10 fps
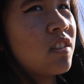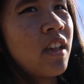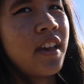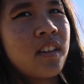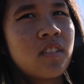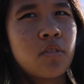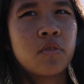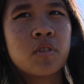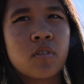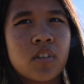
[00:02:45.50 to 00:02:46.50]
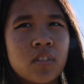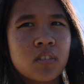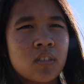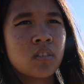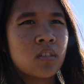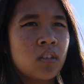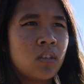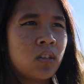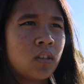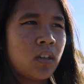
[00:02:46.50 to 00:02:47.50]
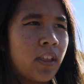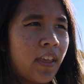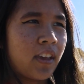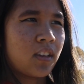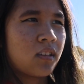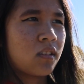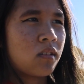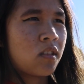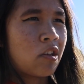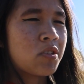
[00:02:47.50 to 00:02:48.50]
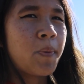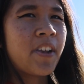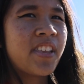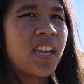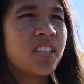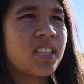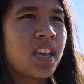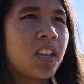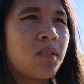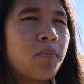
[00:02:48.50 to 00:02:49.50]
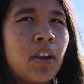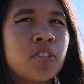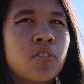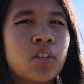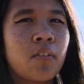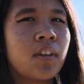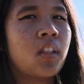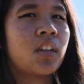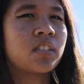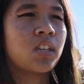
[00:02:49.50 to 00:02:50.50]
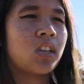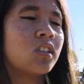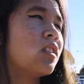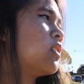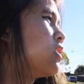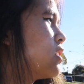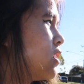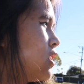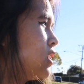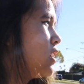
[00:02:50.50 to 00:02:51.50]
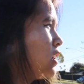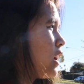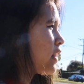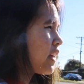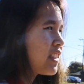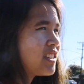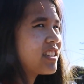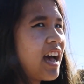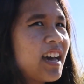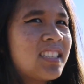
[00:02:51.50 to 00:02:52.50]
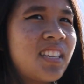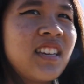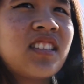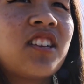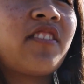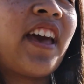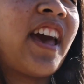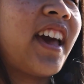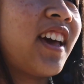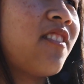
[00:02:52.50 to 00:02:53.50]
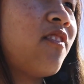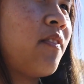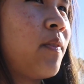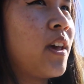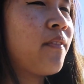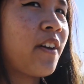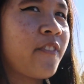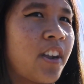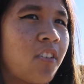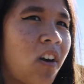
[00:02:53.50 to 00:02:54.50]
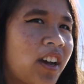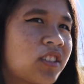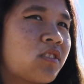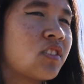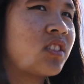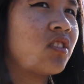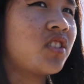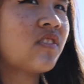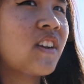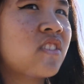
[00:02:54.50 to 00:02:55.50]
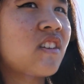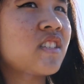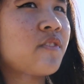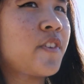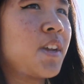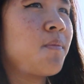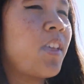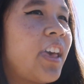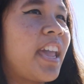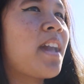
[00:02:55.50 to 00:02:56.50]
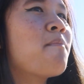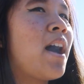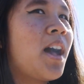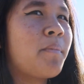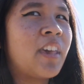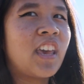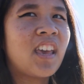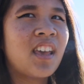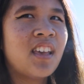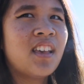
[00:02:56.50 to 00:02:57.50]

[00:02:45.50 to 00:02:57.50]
these like loose shorts and like there was barely any skin but I was still showing a lot of skin. And like these guys think it's okay when me and my friend are walking to a sushi restaurant to freaking be like, hey mommy,